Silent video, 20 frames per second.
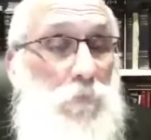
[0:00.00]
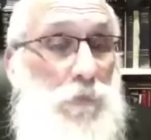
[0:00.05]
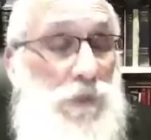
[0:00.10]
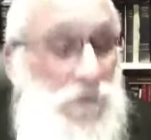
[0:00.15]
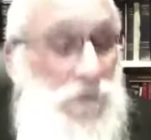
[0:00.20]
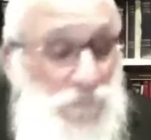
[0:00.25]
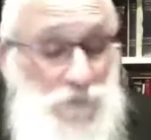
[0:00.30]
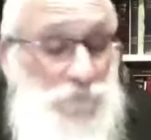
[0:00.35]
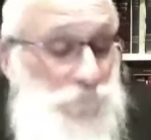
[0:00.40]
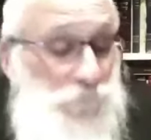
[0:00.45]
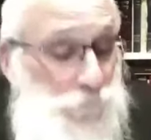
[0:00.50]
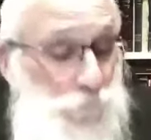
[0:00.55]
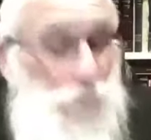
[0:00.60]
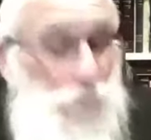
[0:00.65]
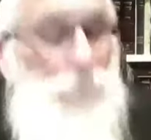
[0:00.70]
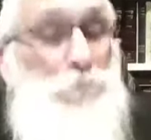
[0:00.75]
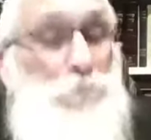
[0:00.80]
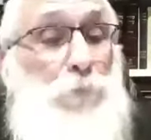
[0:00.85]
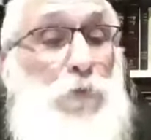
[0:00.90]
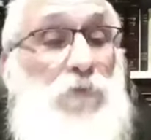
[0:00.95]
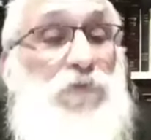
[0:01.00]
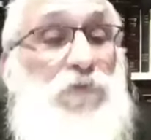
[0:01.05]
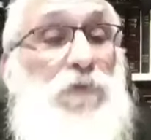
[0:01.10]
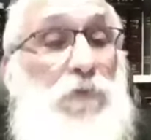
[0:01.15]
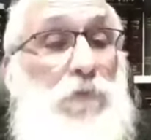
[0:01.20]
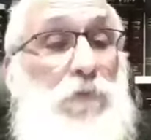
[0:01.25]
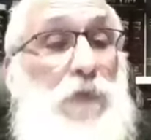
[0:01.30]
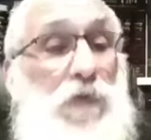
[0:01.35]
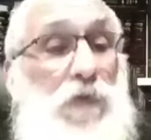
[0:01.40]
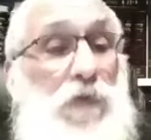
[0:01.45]
Even a frum
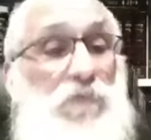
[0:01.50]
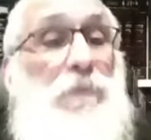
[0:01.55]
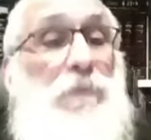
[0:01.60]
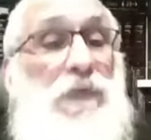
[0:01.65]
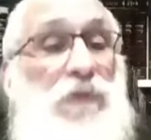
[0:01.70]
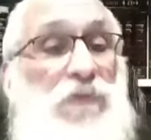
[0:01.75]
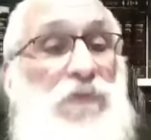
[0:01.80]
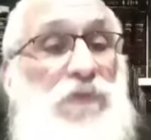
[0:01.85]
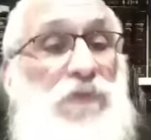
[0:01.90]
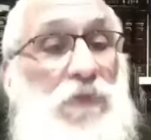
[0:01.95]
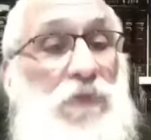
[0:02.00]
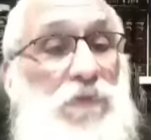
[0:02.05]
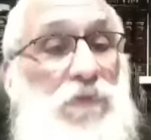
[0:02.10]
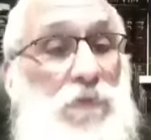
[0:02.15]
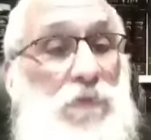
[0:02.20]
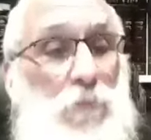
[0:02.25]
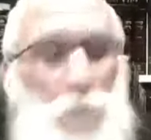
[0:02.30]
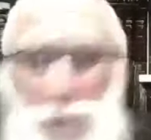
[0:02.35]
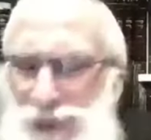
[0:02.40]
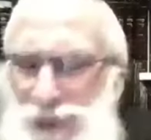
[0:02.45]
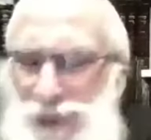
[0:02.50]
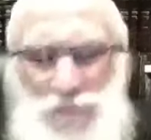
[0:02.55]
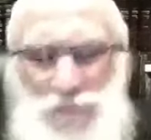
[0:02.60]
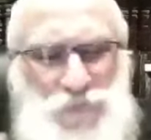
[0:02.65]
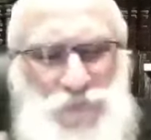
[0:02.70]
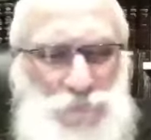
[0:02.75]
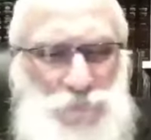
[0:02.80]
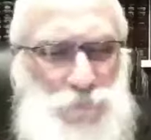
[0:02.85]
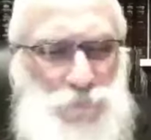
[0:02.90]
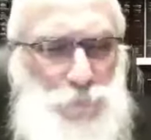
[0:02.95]
person, everybody sins. Why does
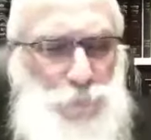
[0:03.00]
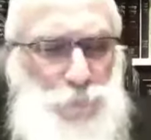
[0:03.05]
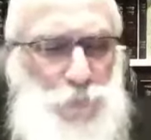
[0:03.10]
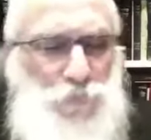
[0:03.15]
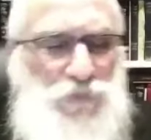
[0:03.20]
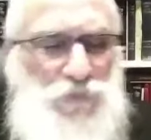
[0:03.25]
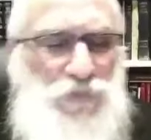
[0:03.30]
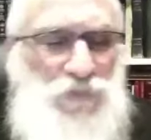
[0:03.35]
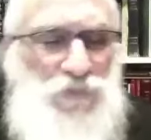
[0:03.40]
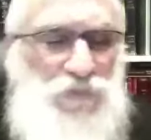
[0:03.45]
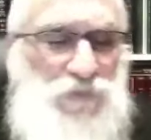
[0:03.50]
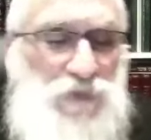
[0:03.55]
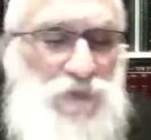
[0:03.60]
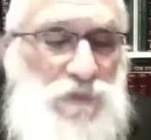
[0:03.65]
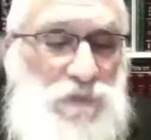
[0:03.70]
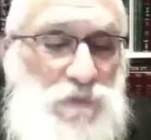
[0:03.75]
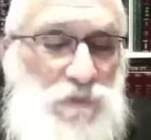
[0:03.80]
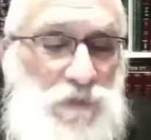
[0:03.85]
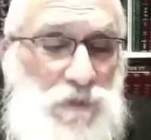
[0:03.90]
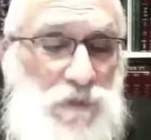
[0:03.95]
a frum person sin?